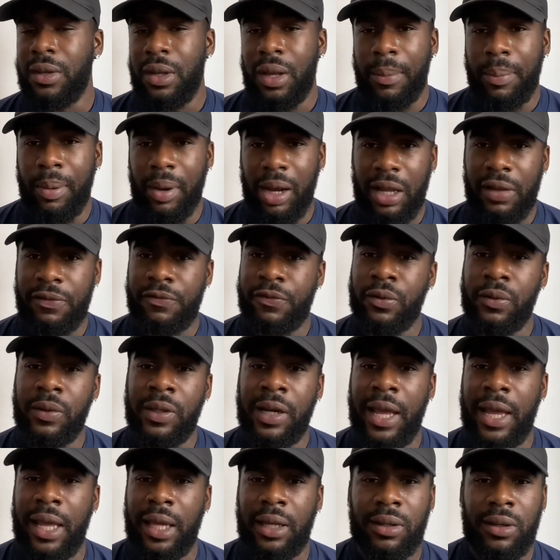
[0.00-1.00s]
But I feel
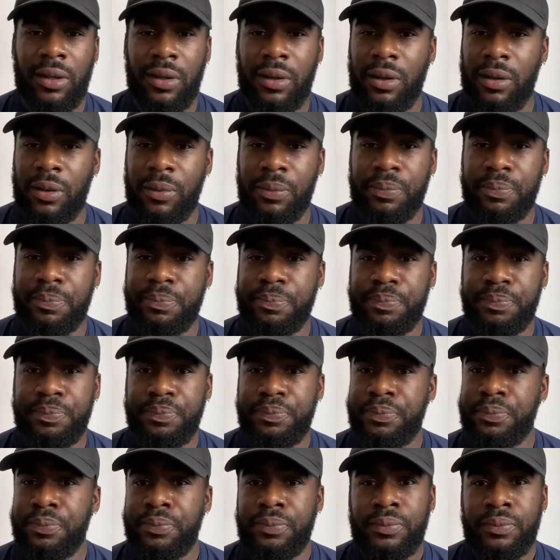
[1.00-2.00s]
like
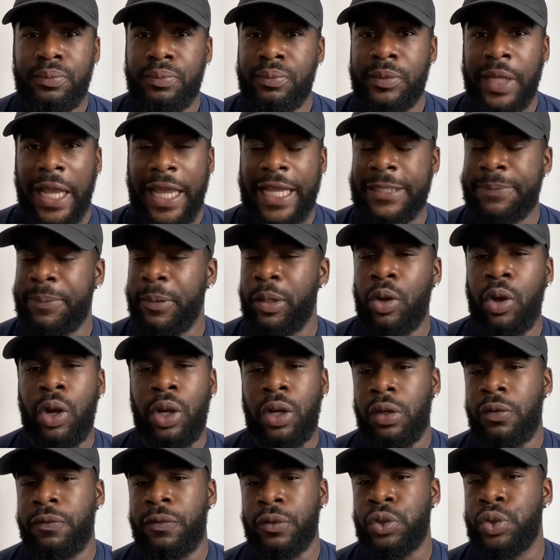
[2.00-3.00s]
it's been going
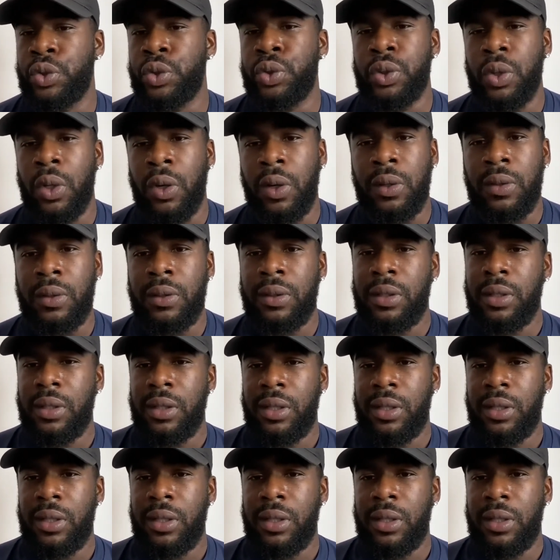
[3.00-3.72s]
on for too long.